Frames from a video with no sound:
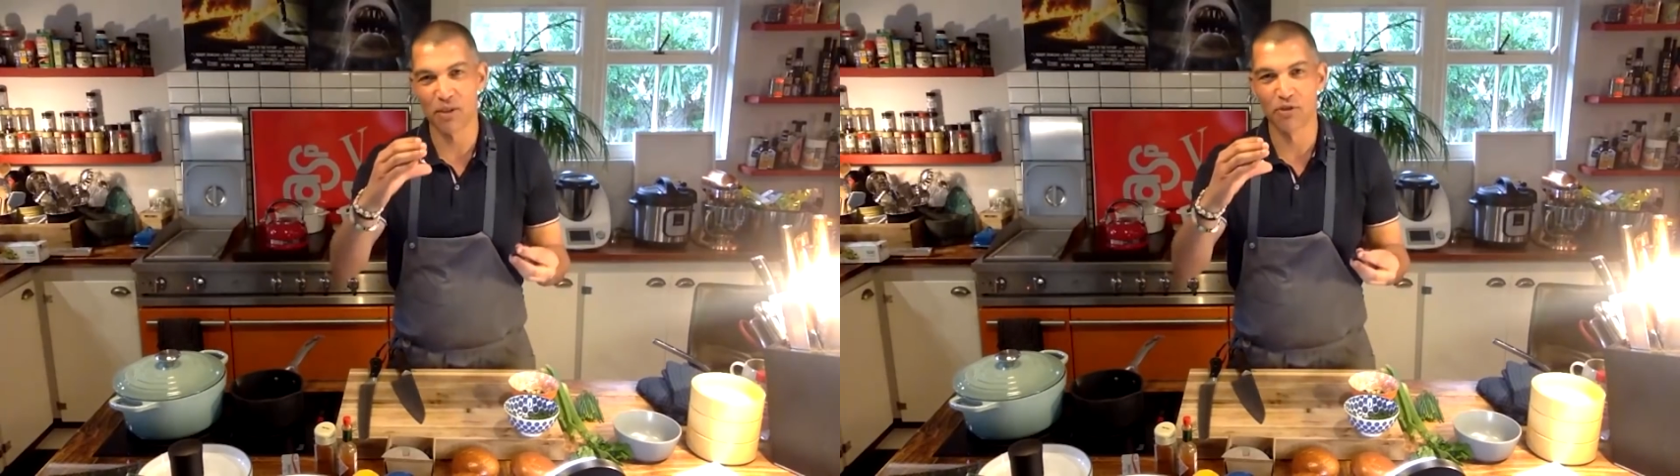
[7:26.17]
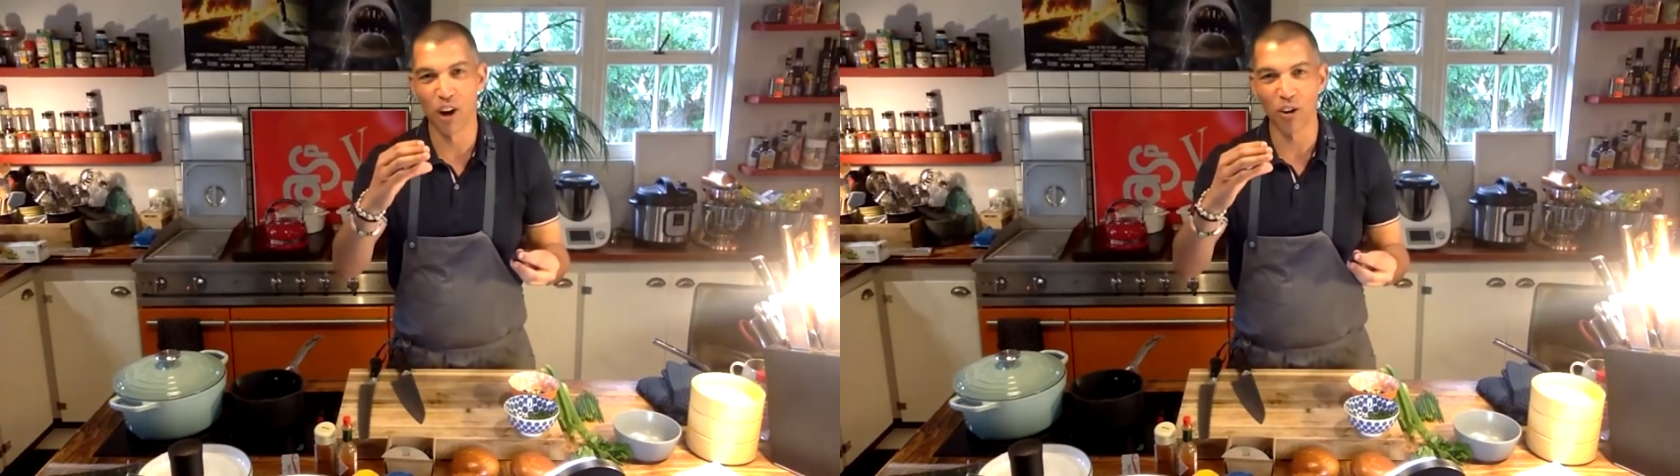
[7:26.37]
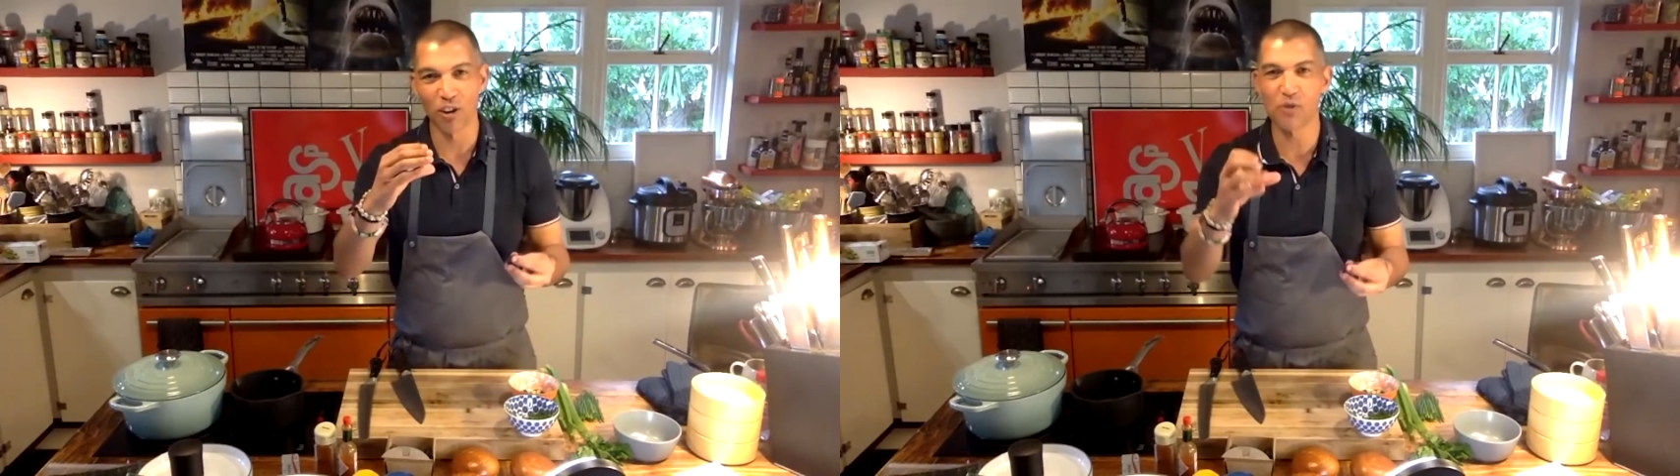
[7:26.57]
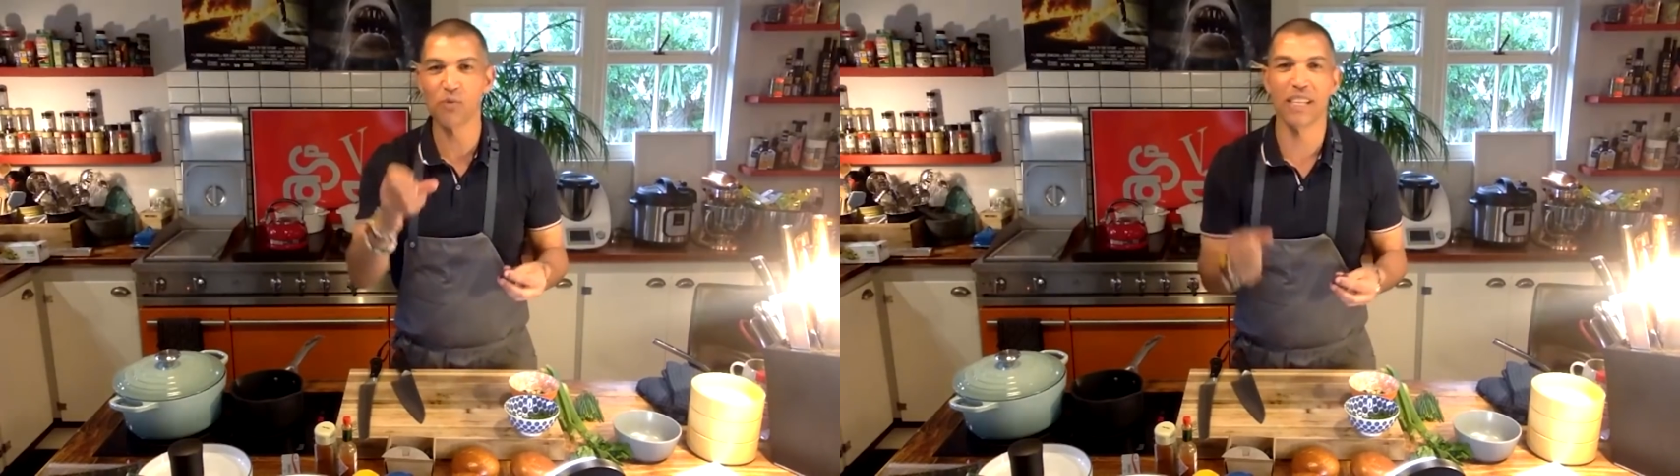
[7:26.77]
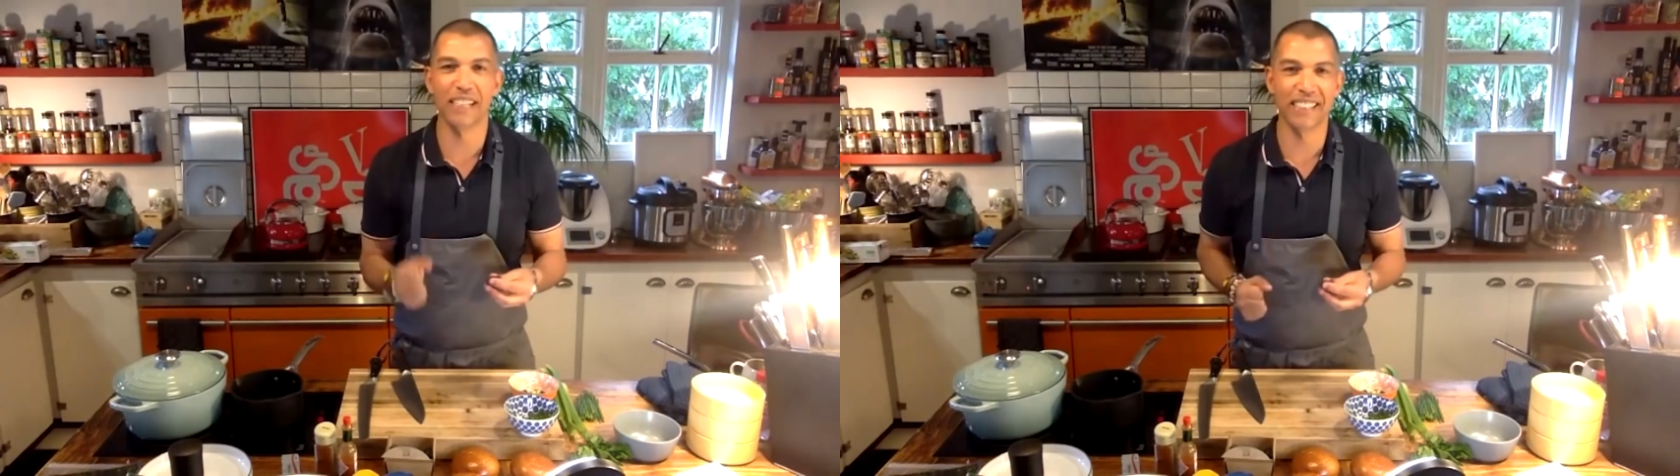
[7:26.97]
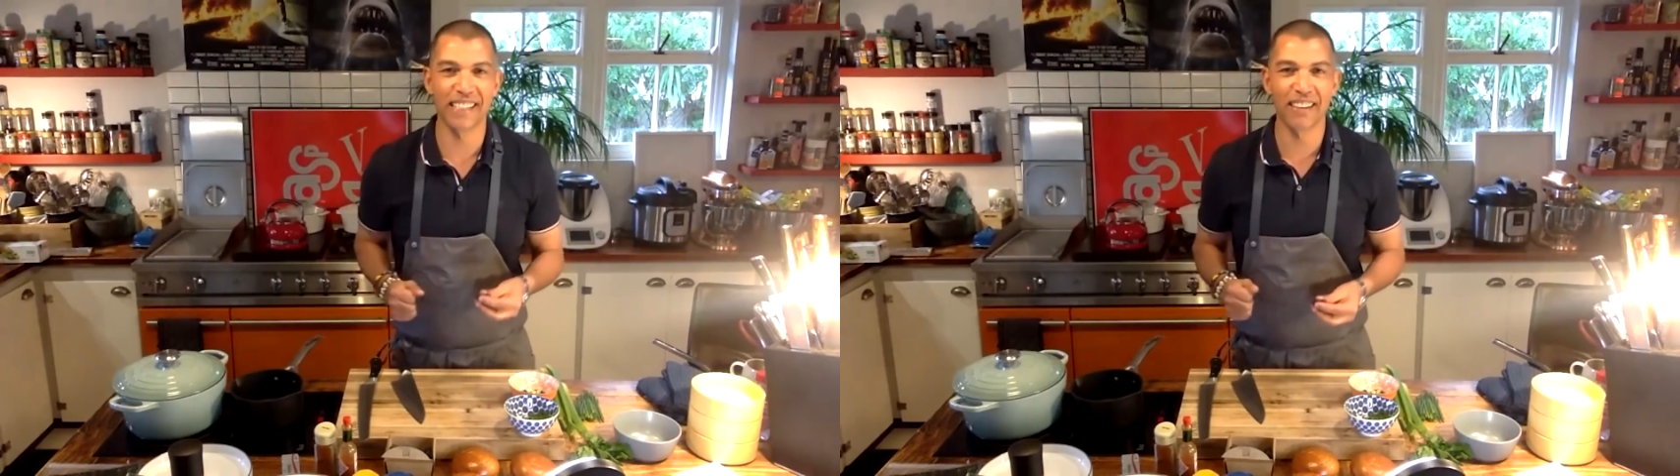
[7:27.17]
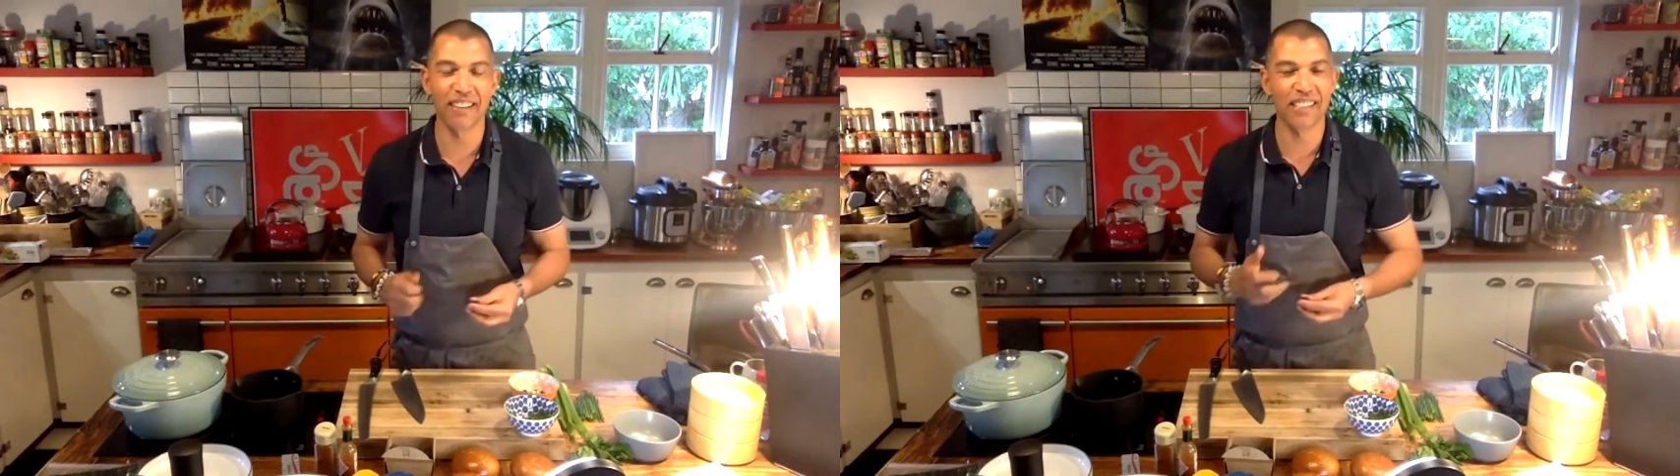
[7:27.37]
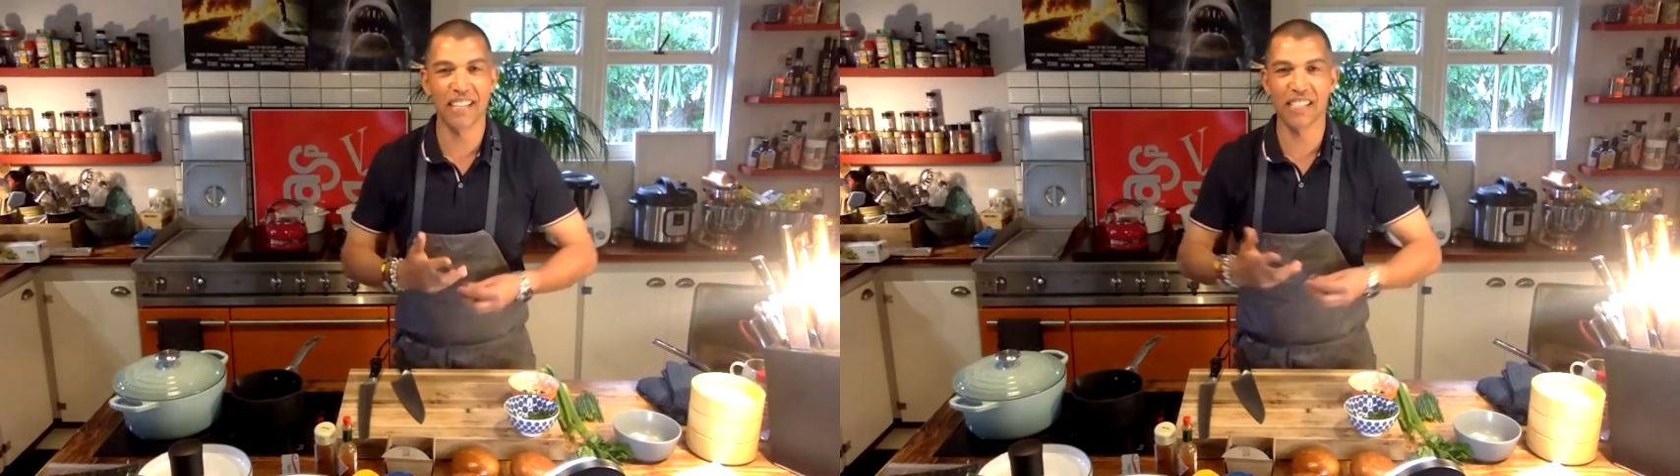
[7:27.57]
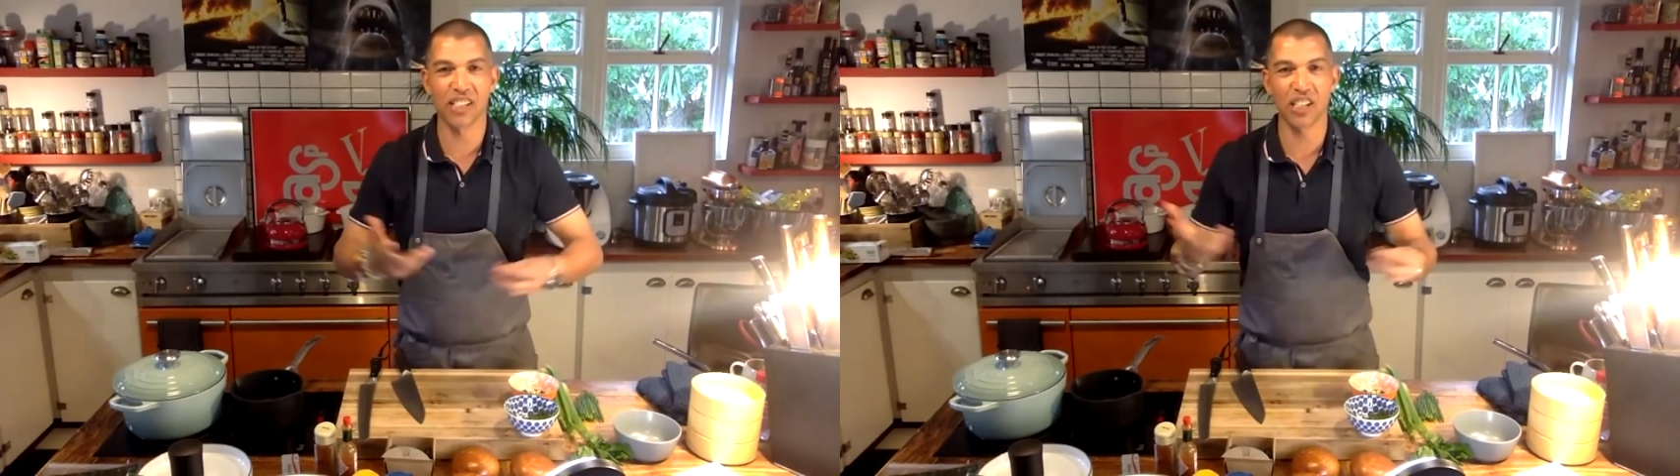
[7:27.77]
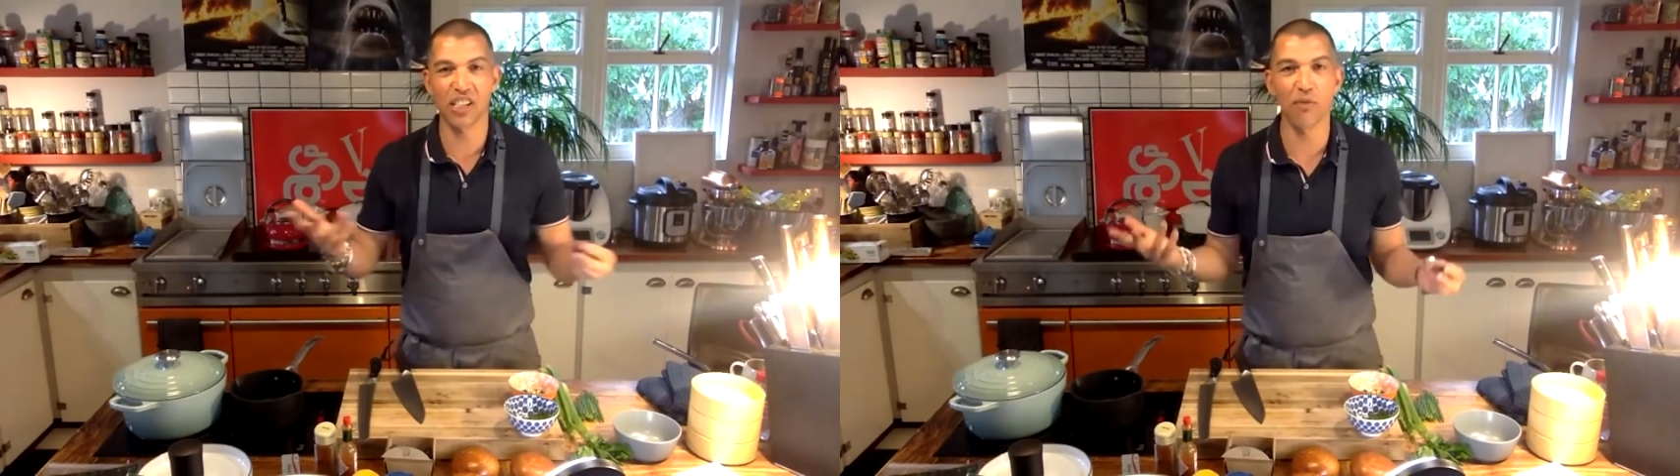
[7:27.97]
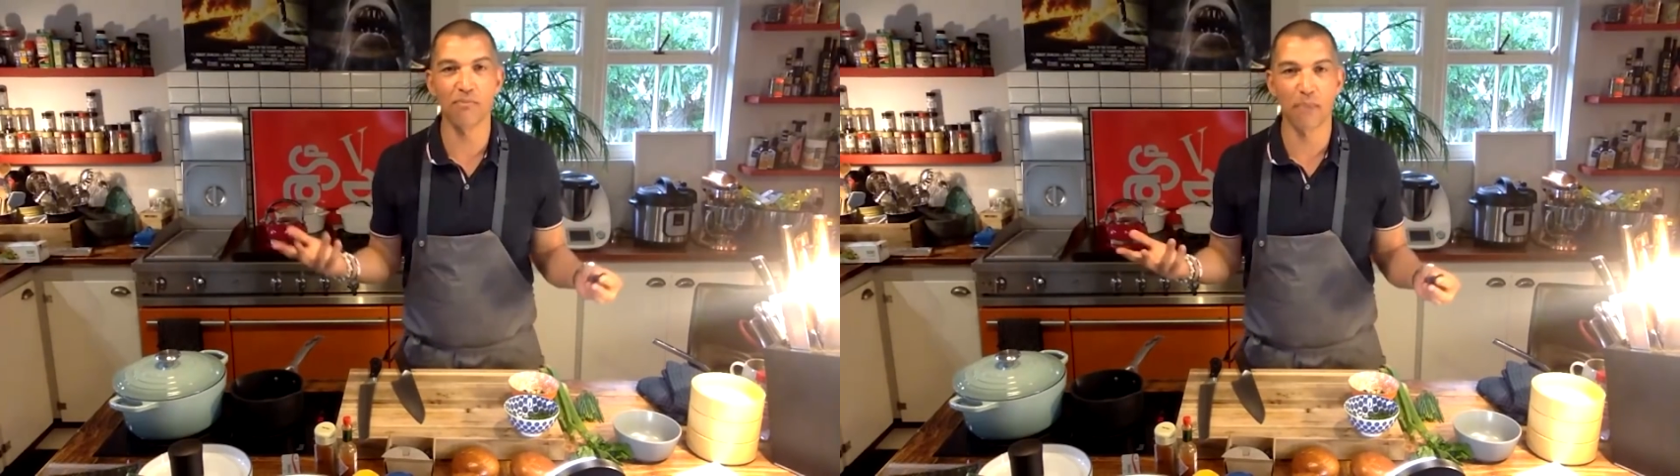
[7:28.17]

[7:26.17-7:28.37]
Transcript: rolls with it. You know, there's just so